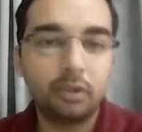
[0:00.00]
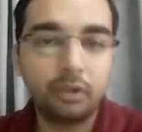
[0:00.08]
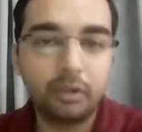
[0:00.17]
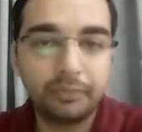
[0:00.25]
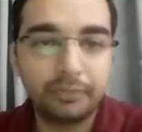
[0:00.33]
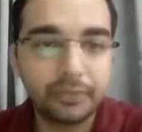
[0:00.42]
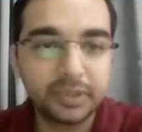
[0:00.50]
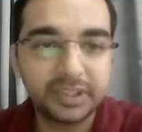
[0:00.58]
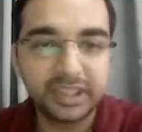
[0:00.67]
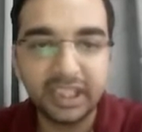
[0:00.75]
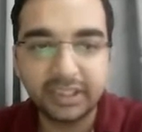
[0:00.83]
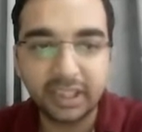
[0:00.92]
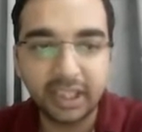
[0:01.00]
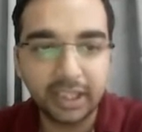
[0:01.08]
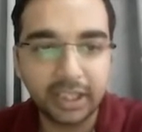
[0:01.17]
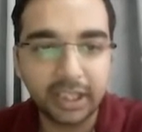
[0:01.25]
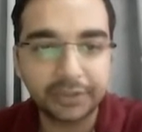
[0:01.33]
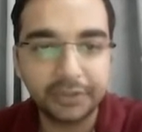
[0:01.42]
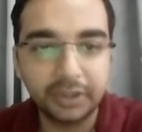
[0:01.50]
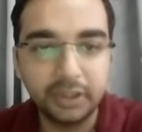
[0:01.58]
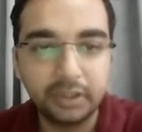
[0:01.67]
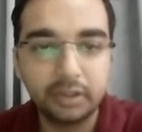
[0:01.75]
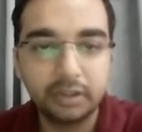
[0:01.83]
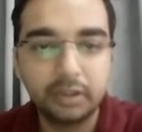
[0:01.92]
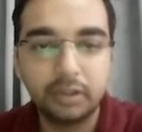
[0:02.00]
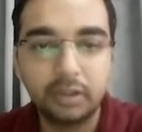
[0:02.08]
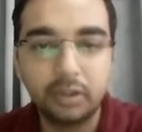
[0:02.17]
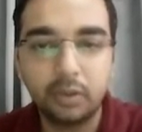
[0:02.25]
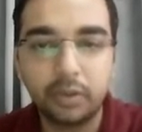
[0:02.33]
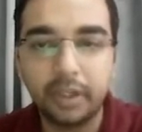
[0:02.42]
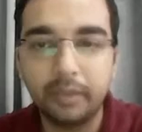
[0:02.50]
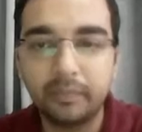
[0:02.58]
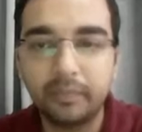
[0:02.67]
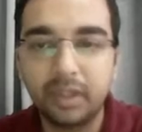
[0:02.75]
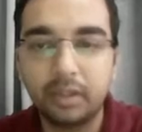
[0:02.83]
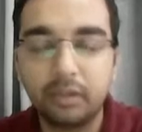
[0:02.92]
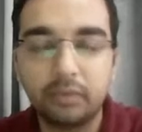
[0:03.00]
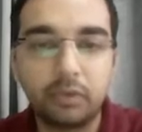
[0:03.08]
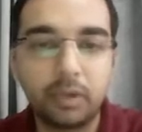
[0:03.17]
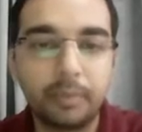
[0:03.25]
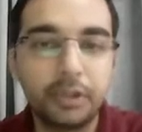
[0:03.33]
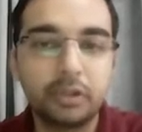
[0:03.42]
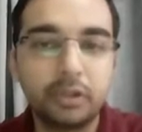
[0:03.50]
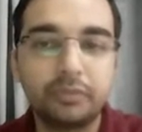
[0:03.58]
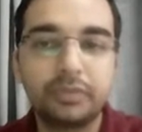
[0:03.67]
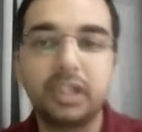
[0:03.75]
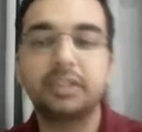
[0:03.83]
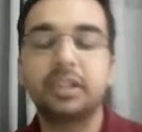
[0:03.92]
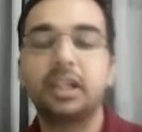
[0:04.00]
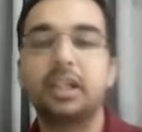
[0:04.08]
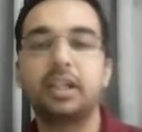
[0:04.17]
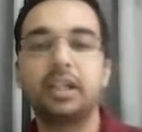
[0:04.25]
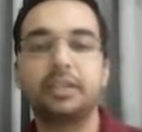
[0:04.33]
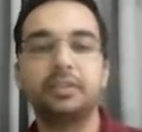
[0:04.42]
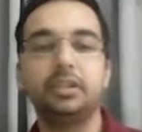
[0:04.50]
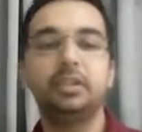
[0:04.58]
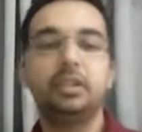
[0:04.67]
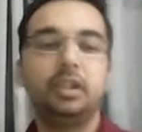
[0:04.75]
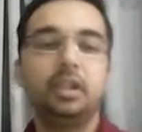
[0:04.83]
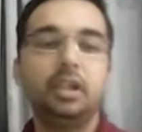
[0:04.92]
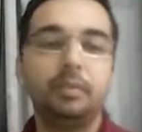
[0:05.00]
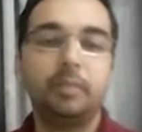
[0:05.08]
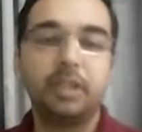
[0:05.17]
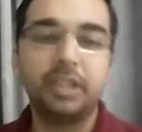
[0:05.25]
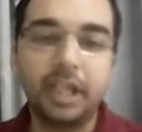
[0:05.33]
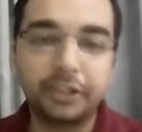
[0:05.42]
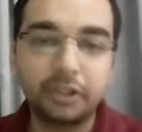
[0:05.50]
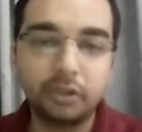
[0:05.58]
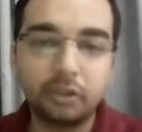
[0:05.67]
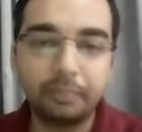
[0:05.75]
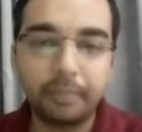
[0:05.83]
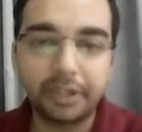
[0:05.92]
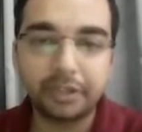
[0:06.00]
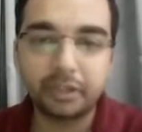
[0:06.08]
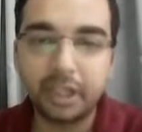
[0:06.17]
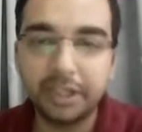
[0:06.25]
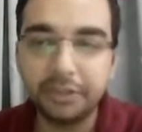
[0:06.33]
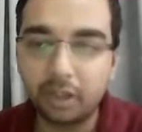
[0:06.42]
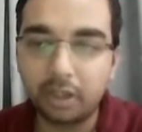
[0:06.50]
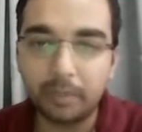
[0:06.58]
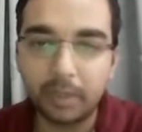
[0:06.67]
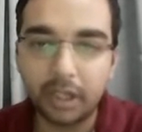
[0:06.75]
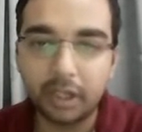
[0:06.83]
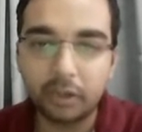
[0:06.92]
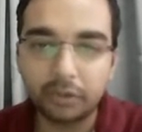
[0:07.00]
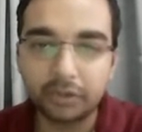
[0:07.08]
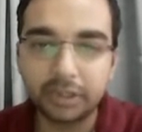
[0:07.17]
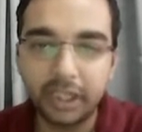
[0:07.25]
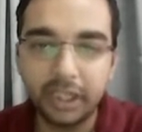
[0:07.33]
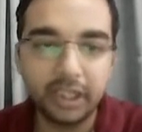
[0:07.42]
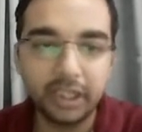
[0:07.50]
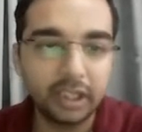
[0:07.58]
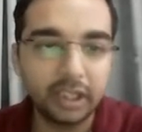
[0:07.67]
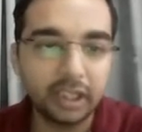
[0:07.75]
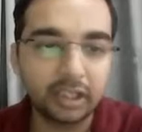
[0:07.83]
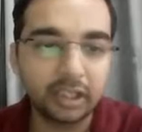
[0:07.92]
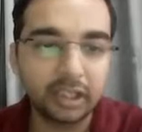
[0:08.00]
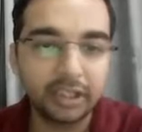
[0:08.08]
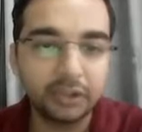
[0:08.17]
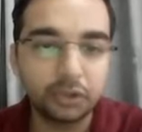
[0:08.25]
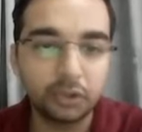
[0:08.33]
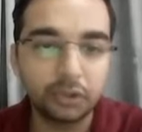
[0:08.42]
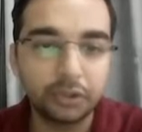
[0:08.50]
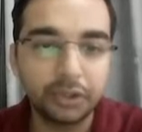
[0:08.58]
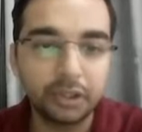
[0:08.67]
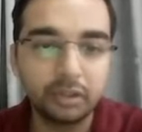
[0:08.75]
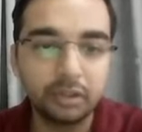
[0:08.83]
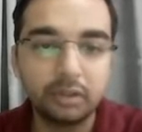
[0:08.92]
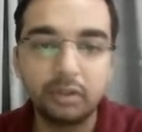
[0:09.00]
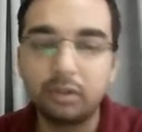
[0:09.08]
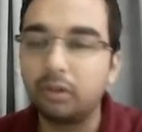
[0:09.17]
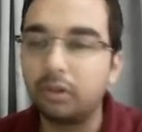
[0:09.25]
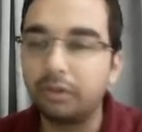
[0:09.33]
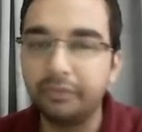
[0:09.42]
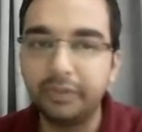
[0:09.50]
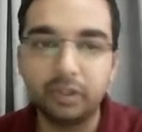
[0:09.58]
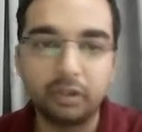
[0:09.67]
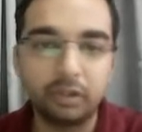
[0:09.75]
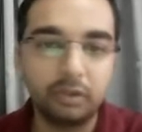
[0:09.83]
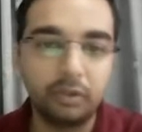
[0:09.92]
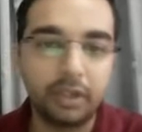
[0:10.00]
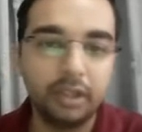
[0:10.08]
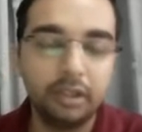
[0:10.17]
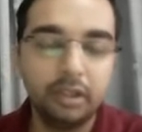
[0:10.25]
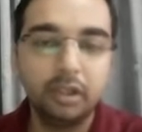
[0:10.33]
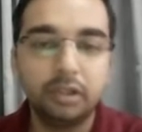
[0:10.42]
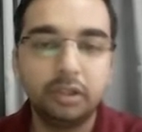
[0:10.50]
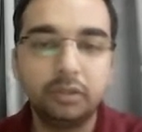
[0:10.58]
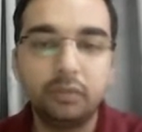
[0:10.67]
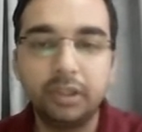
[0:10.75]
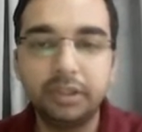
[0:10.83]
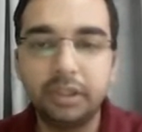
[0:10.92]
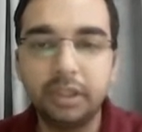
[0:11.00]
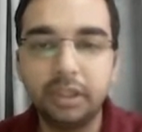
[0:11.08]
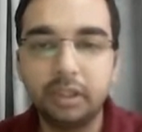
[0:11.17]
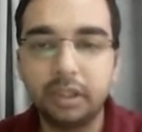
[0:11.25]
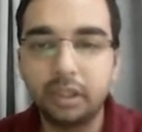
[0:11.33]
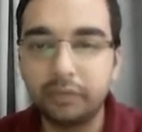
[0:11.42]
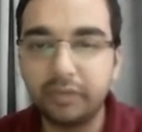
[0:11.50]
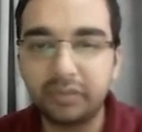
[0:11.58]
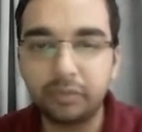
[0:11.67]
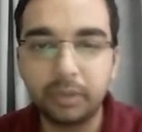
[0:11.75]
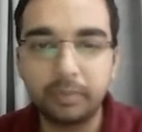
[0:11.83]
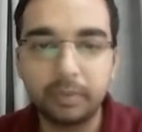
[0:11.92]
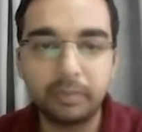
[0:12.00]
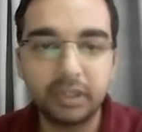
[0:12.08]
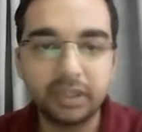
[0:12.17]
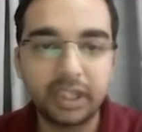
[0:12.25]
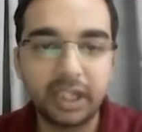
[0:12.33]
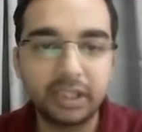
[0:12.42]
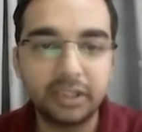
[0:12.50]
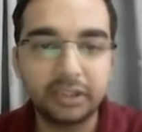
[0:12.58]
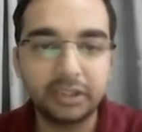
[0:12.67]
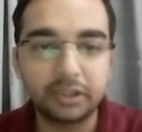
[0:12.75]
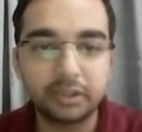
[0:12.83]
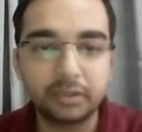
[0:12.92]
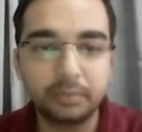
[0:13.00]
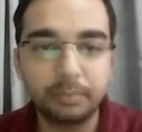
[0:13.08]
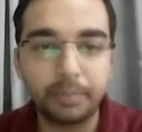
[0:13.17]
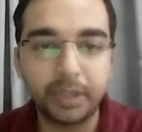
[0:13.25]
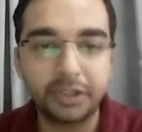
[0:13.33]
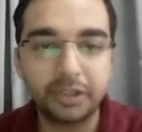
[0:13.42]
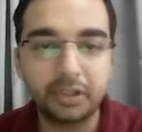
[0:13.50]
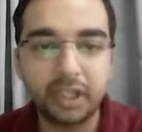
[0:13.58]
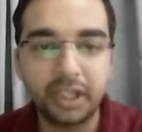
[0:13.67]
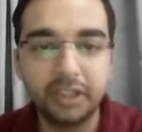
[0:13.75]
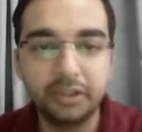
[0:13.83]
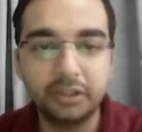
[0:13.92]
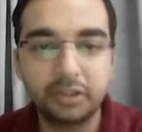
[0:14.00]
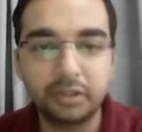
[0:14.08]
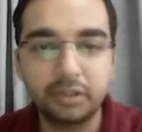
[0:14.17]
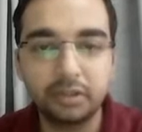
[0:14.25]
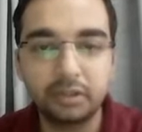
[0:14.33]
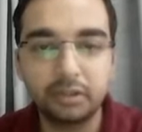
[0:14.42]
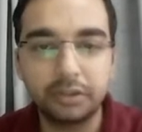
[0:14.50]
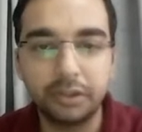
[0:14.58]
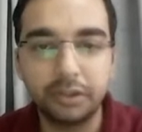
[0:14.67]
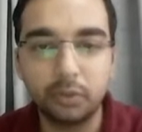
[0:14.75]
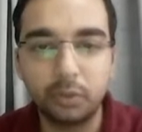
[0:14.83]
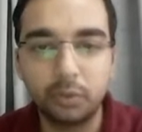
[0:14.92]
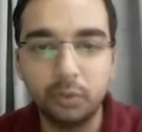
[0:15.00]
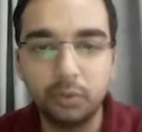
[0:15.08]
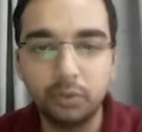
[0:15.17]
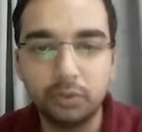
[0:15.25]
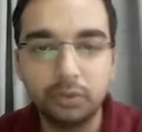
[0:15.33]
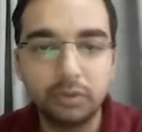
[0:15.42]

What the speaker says: of salicylic acid. Okay, formation of salicylic acid by the action of pressurized carbon dioxide in alkaline solution on phenol. Okay, so one thing we have to remember that this pressurized CO2,